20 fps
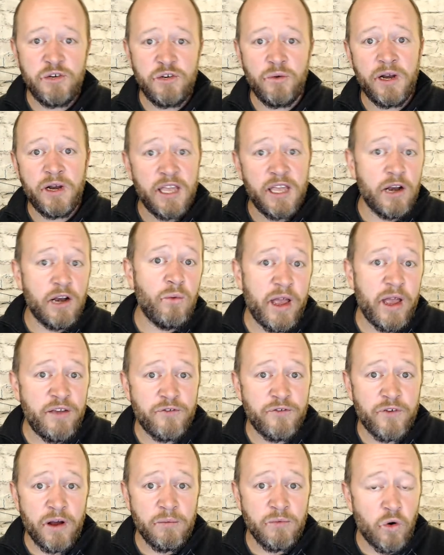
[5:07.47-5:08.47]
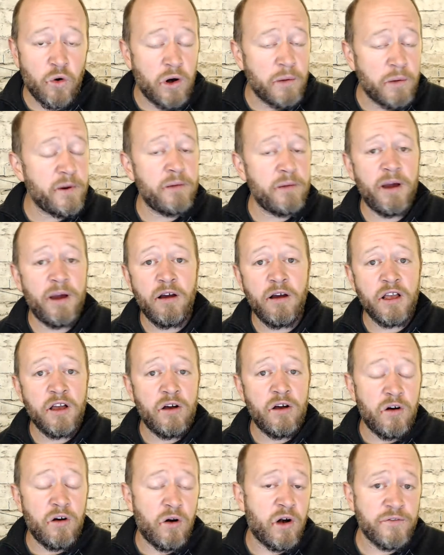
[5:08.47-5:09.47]
You want to get away from corporate America
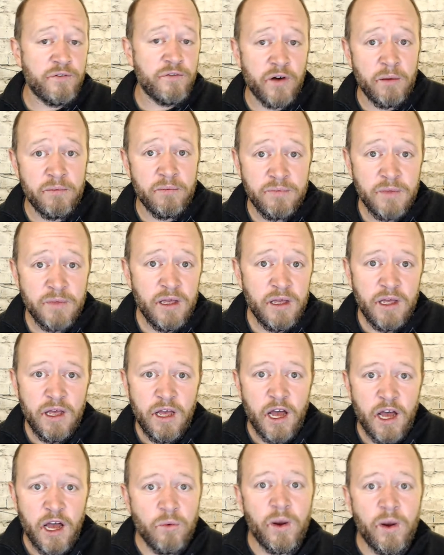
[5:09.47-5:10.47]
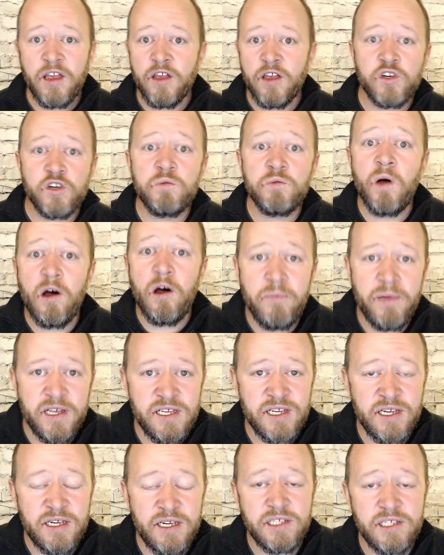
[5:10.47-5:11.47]
or from a regular small
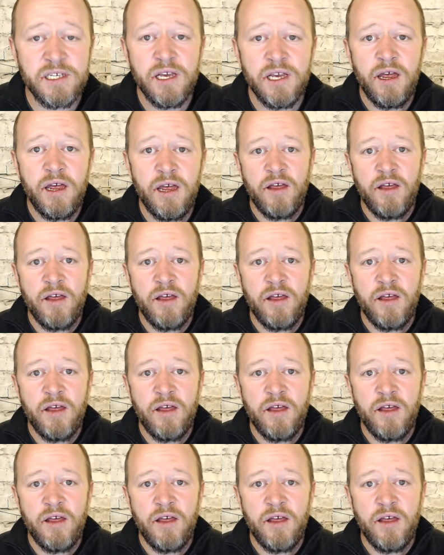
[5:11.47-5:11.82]
business.